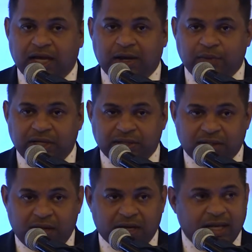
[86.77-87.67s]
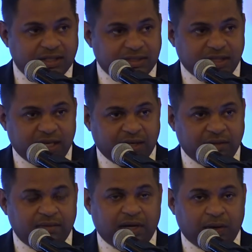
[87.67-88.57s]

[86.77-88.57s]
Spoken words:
and we need to lock heads together